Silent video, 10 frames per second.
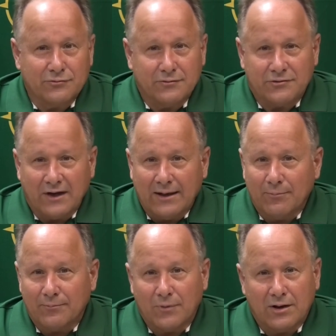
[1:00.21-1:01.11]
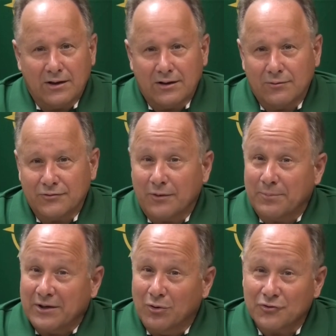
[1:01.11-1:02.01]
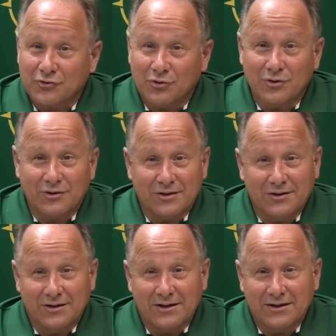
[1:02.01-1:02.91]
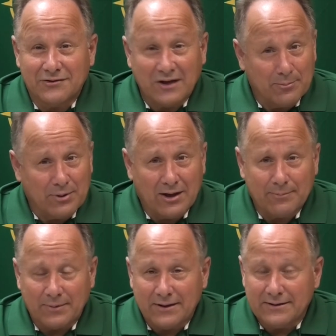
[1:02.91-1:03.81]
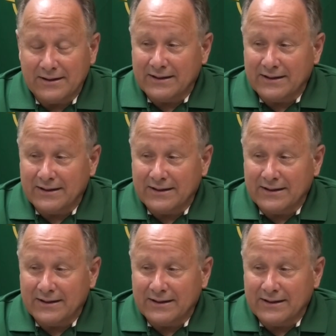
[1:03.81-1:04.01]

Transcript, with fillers: Sam uh, was our big goal scorer, and, and Sam Pop, and,